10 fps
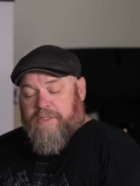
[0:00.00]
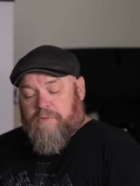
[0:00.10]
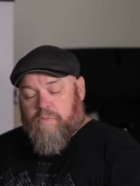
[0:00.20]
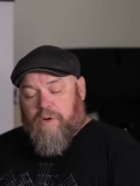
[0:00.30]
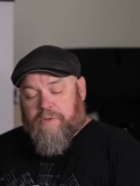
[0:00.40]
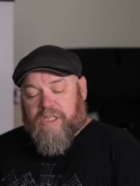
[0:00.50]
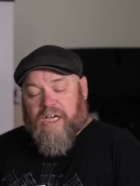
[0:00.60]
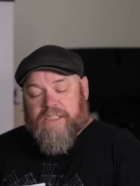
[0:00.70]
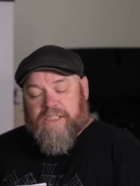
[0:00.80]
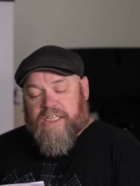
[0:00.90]
What we'd
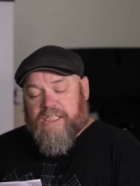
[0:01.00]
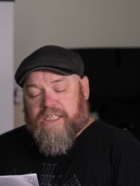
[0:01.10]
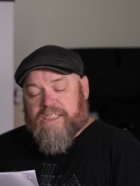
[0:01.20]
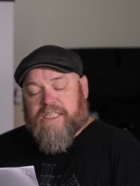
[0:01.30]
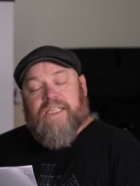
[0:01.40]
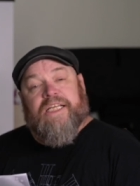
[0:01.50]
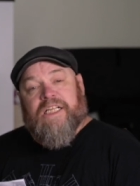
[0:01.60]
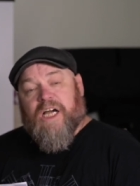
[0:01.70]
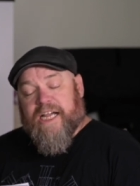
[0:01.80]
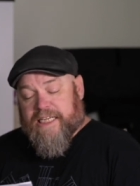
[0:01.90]
like to think is that the
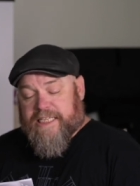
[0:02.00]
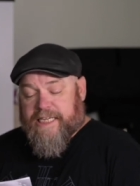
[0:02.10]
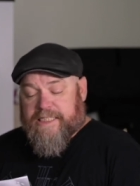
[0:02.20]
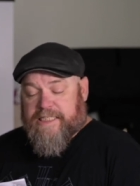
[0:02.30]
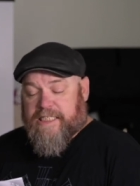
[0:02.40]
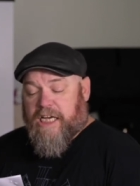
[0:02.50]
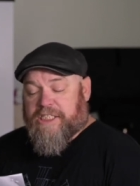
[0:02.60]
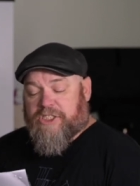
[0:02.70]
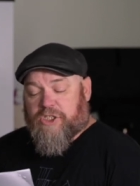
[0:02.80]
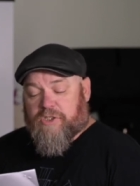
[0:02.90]
client gets
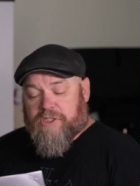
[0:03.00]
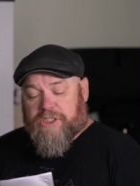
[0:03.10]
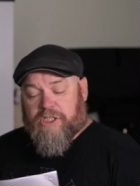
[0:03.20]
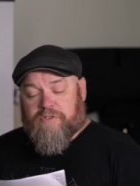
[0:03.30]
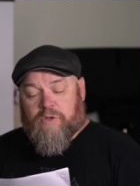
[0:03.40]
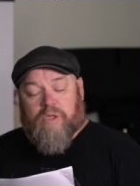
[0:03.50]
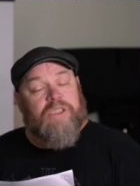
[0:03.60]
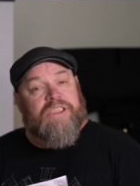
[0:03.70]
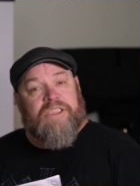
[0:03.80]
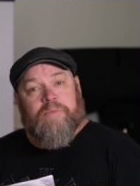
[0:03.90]
assurance of
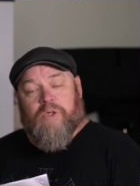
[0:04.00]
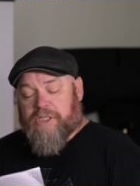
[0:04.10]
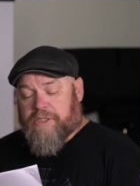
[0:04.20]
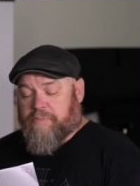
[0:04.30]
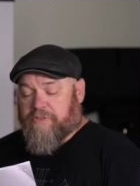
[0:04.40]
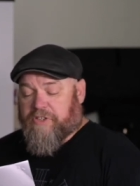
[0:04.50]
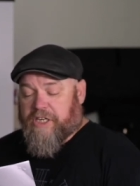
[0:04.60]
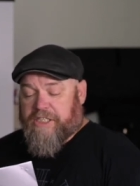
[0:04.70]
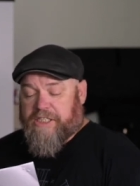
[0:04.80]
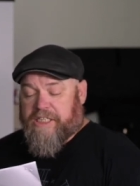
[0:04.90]
quality work
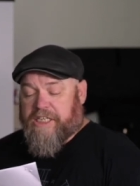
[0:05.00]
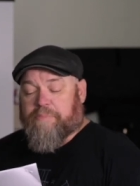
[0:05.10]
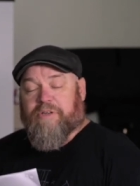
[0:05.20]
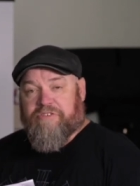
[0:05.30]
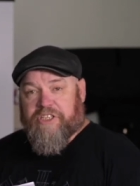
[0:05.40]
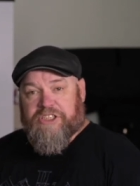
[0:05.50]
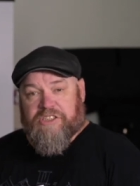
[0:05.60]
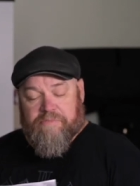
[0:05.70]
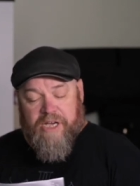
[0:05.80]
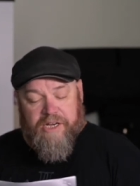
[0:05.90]
provided in a professional
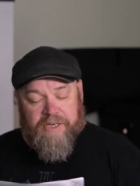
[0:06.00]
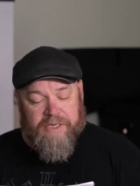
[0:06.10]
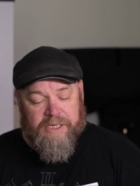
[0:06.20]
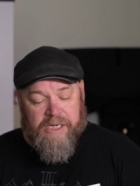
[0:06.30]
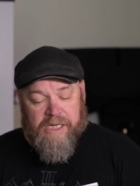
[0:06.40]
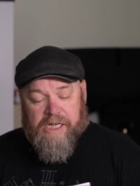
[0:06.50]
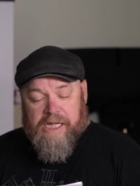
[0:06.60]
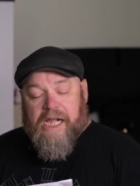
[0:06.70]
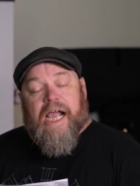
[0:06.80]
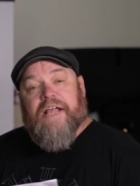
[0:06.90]
manner,
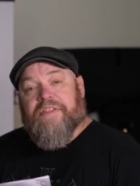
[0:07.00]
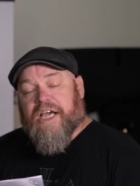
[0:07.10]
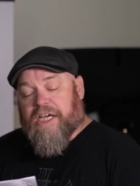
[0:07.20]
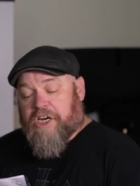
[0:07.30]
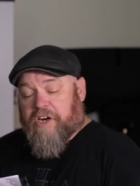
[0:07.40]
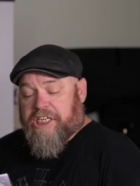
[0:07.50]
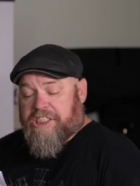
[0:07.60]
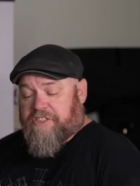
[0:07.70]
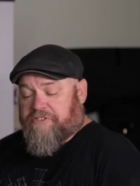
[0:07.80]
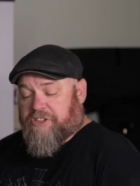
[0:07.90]
and that
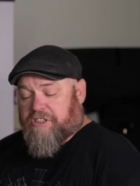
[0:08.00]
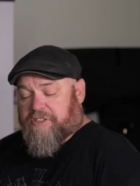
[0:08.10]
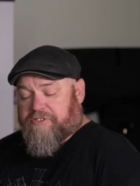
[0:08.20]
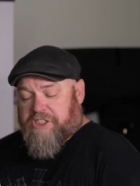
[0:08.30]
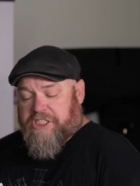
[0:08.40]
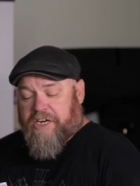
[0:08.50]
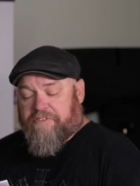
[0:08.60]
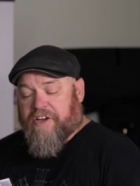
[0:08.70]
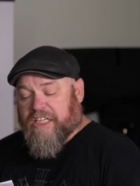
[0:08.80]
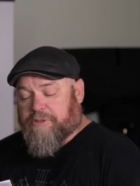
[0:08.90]
accredited photographers get a
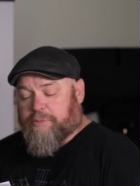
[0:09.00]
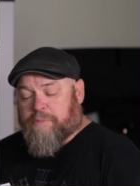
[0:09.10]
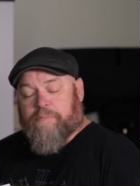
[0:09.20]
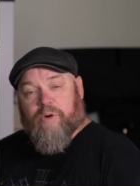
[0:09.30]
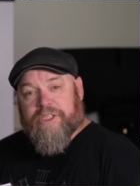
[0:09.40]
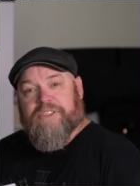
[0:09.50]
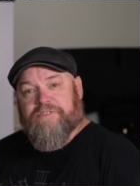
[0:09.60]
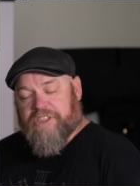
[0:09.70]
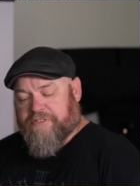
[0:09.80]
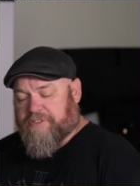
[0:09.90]
valuable point of
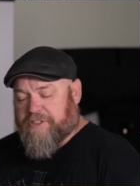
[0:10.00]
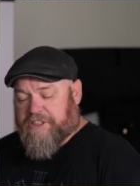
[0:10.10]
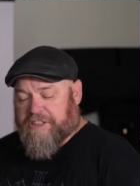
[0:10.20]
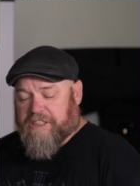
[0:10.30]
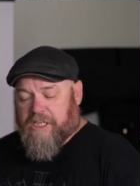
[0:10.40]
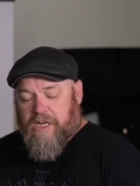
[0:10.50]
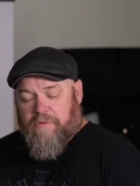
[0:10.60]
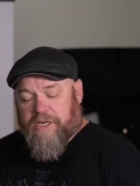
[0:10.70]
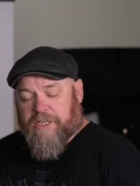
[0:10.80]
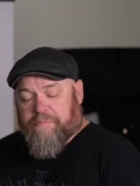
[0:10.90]
difference
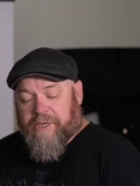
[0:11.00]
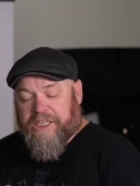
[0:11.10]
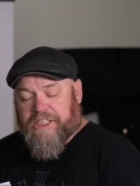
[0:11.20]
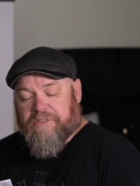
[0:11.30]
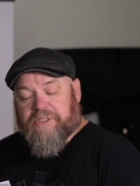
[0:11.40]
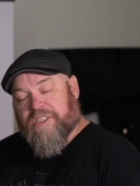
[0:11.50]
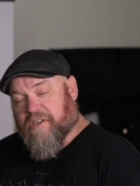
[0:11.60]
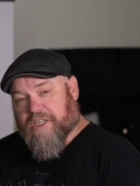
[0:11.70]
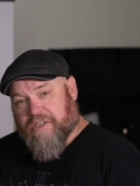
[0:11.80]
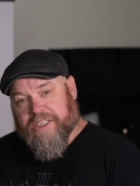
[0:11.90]
when competing with
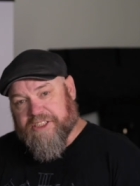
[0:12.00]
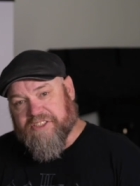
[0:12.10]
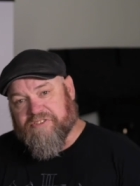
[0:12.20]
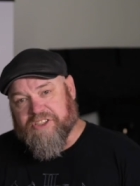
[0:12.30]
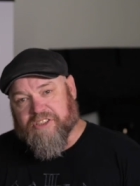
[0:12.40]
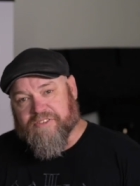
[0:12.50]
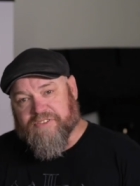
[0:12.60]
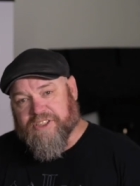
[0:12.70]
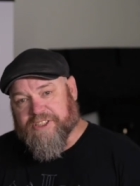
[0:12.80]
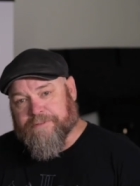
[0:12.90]
non-accredited
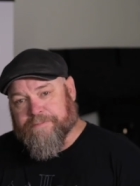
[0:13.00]
photographers.